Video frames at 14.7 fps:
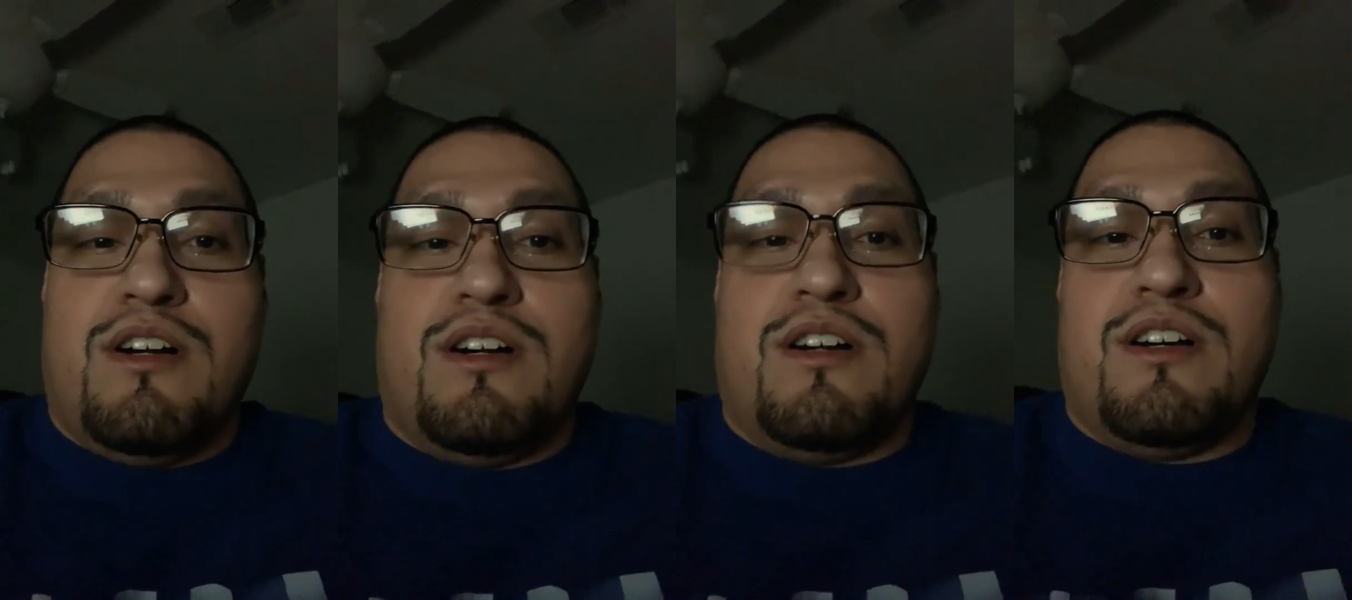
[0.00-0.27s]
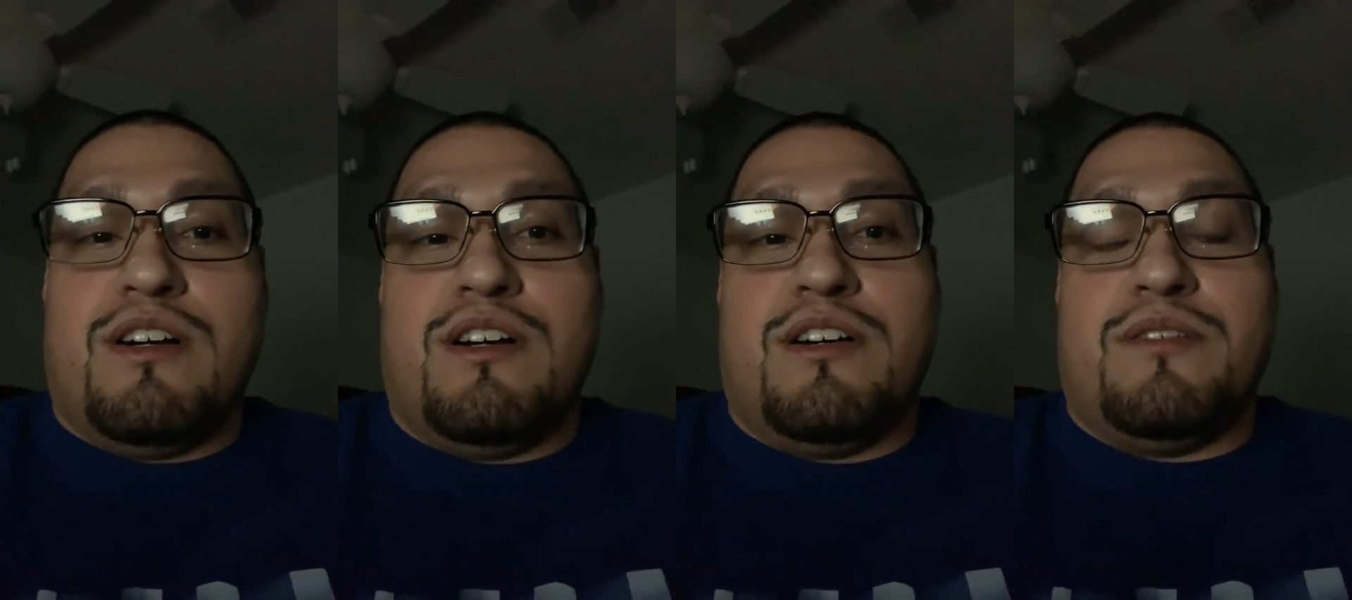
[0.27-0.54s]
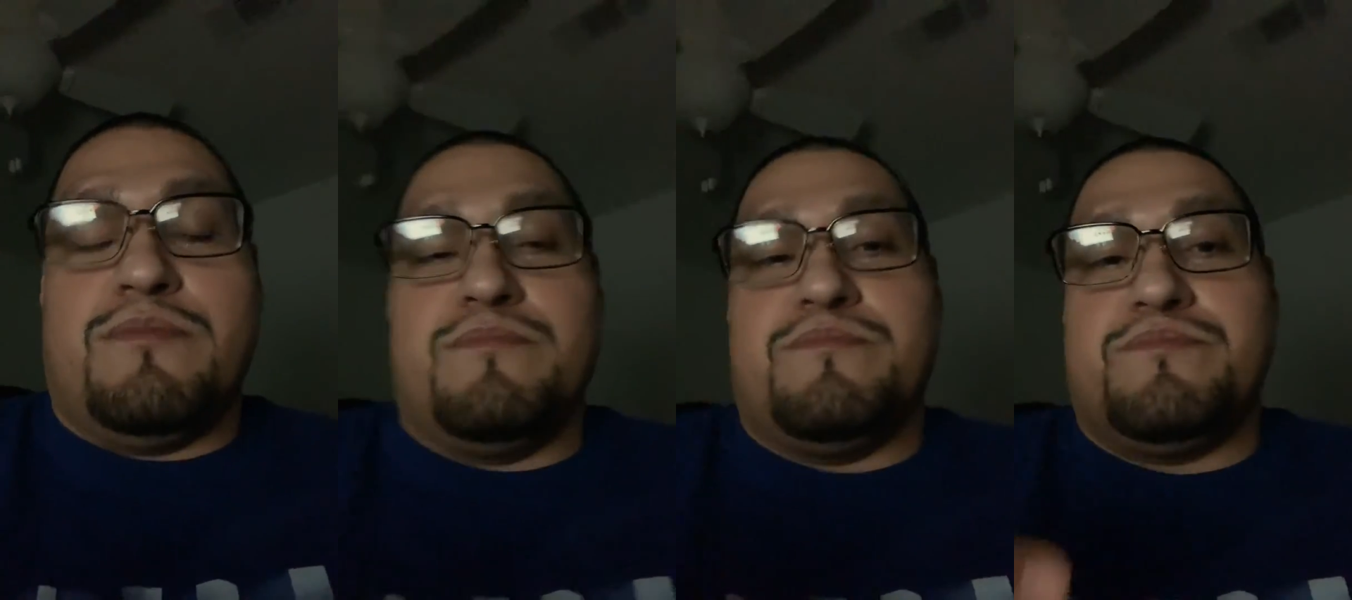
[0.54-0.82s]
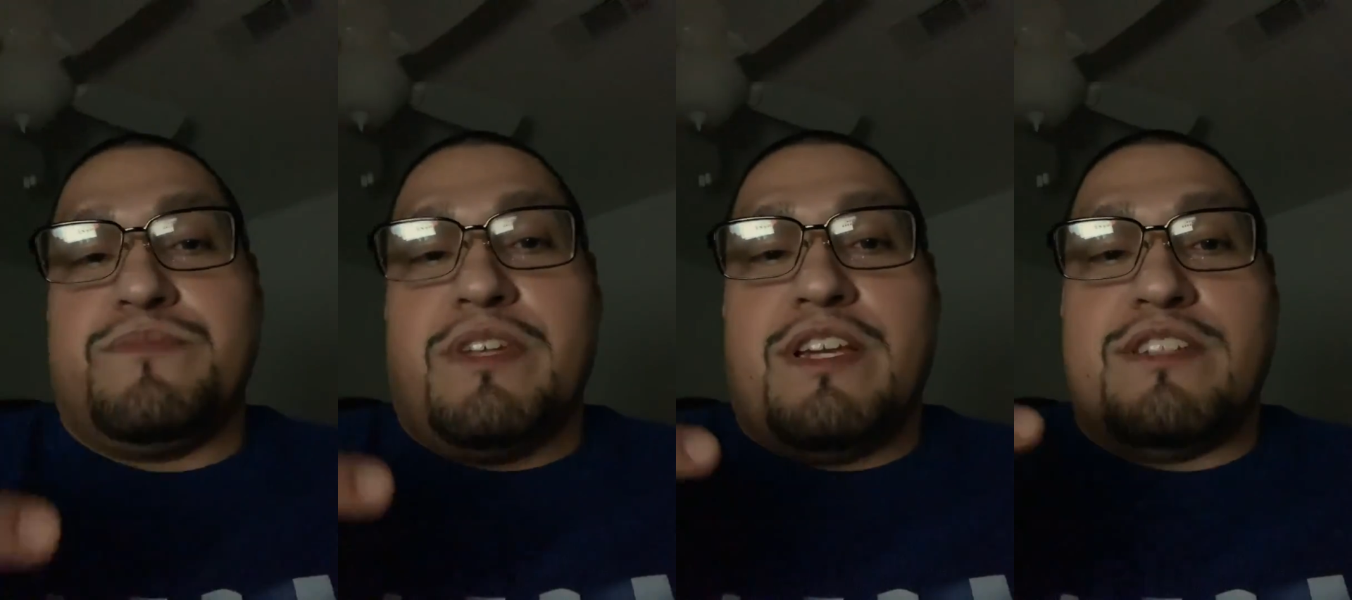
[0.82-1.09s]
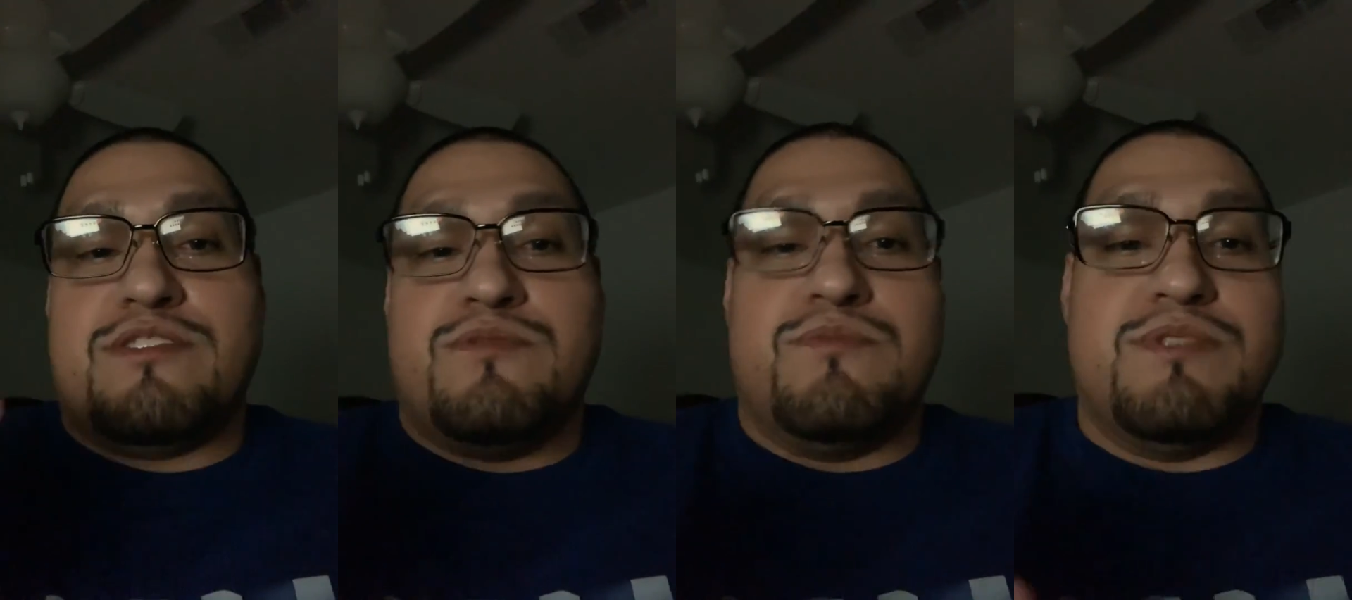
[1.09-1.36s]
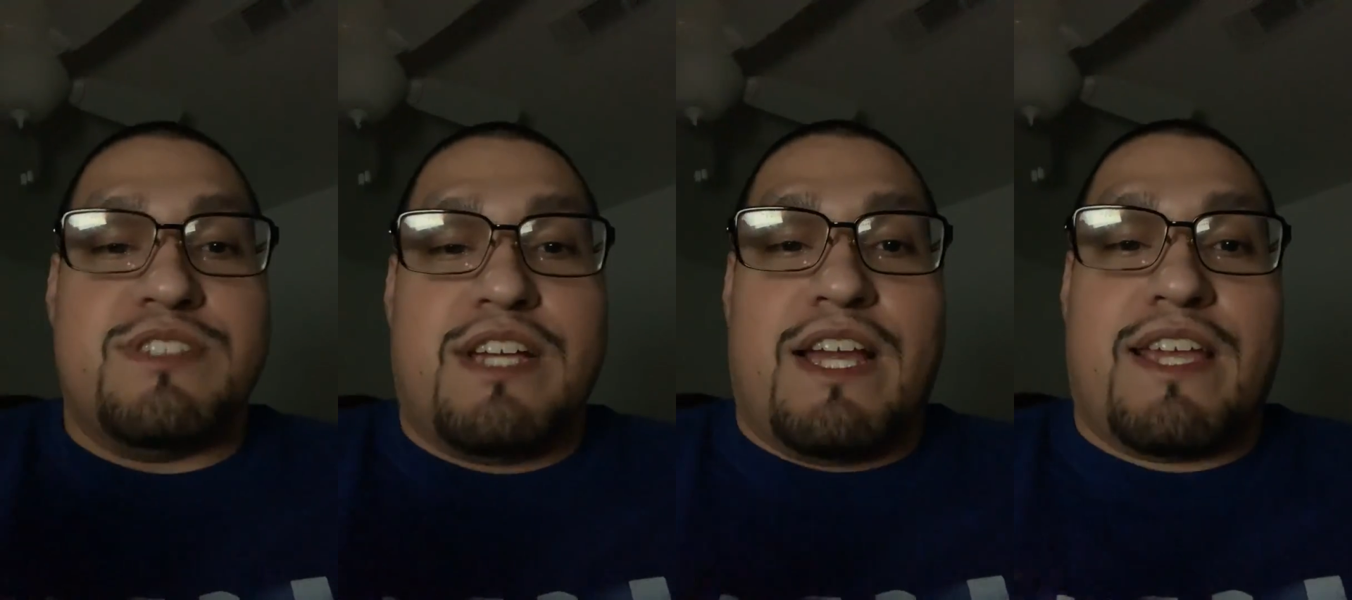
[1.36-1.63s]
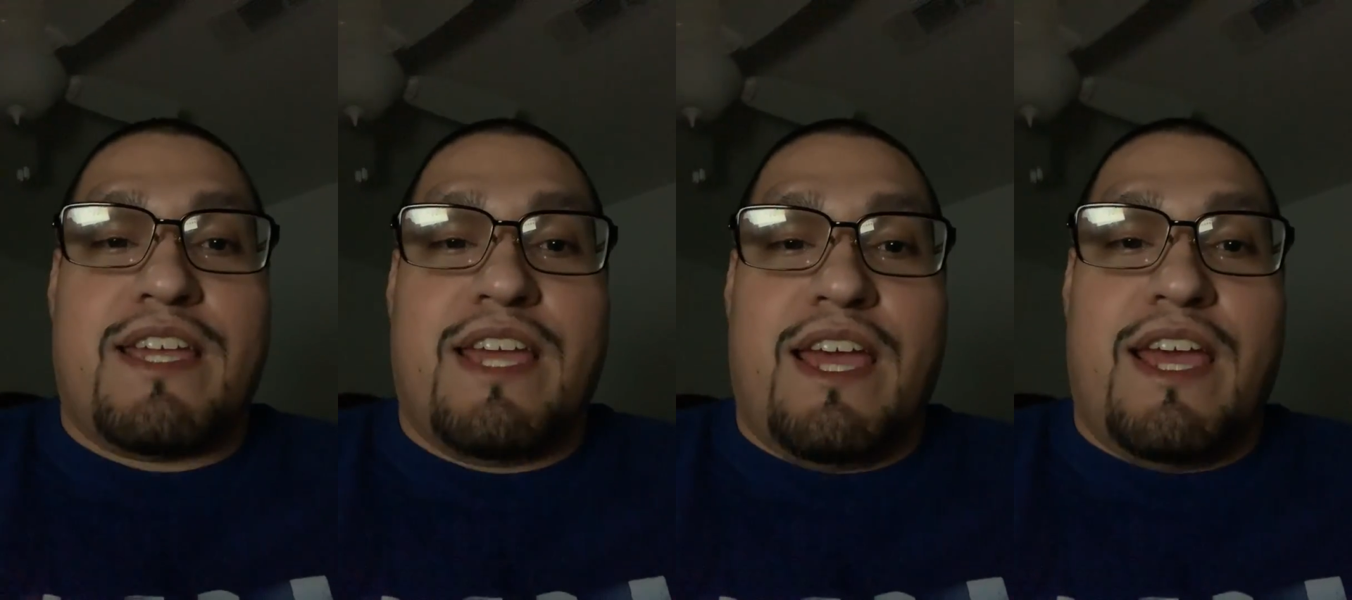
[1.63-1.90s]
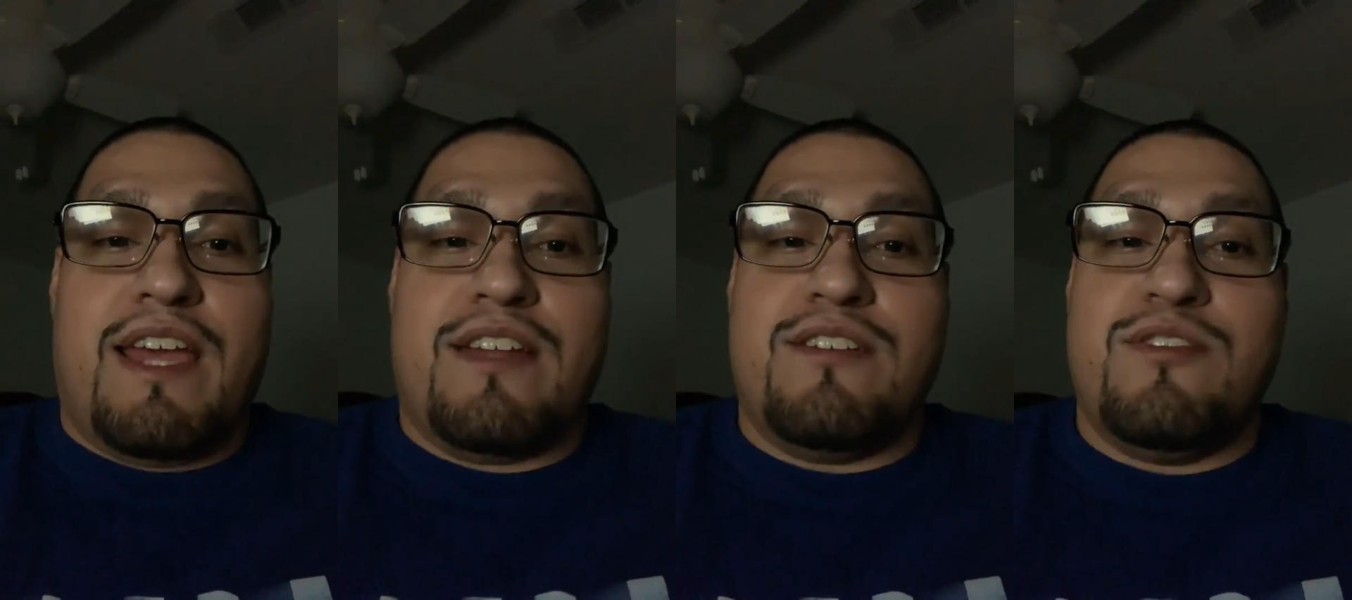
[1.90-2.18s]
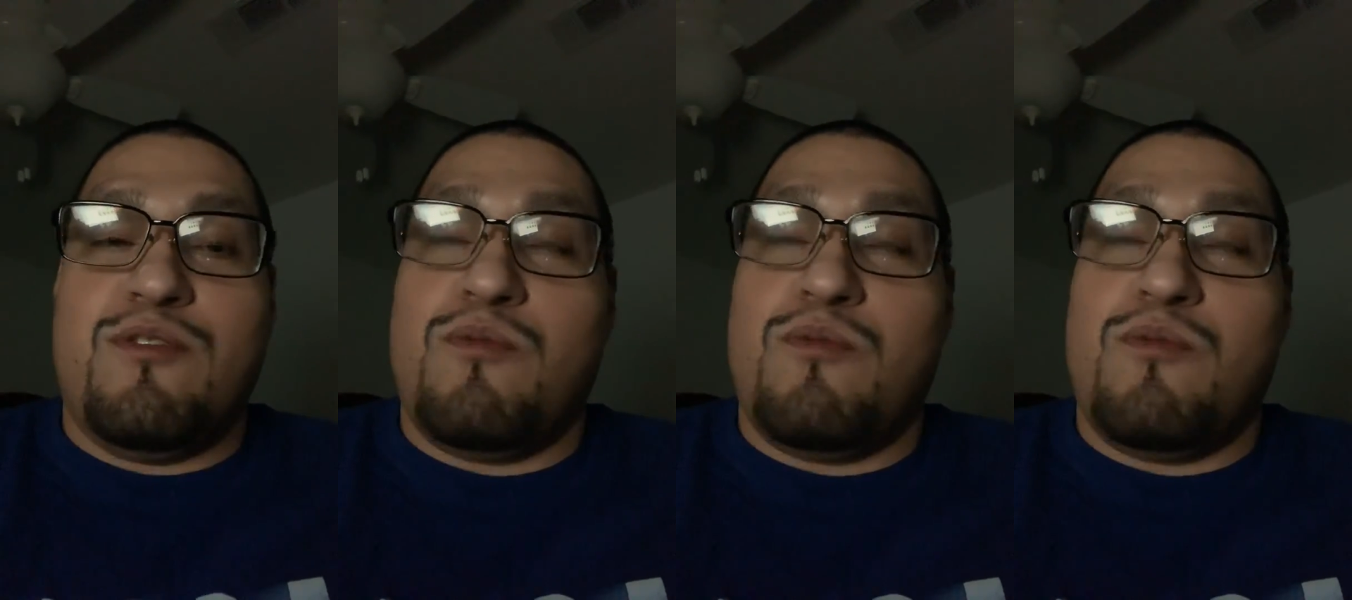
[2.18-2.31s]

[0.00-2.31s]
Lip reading: as soon as I can.